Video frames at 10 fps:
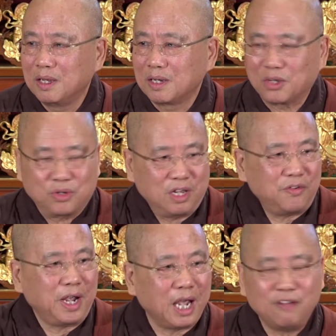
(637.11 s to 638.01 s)
like you
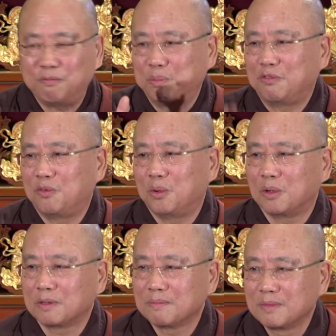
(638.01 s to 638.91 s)
never have
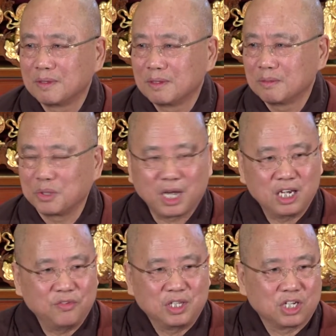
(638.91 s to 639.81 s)
before. We
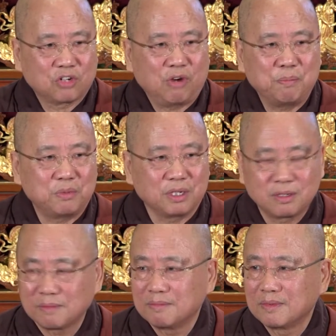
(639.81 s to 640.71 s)
can't even describe it.